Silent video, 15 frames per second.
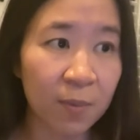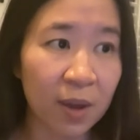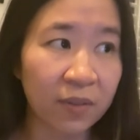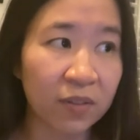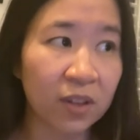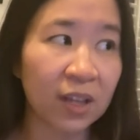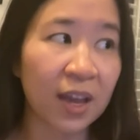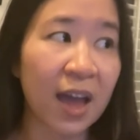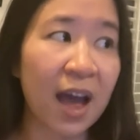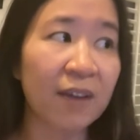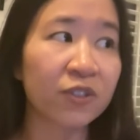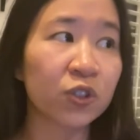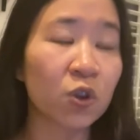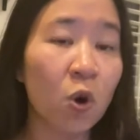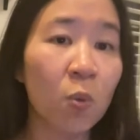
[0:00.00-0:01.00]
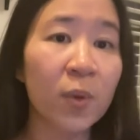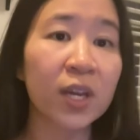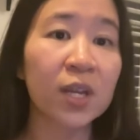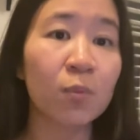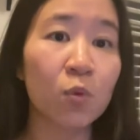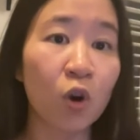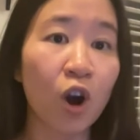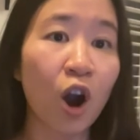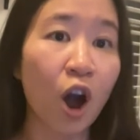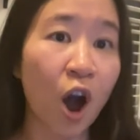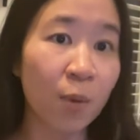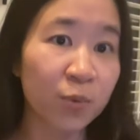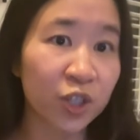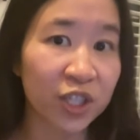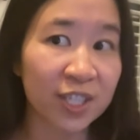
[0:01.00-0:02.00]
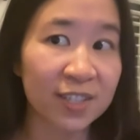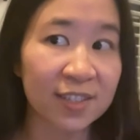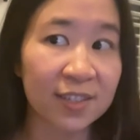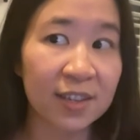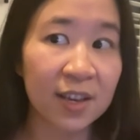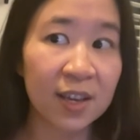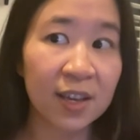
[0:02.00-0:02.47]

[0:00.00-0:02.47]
I feel like I have so many more options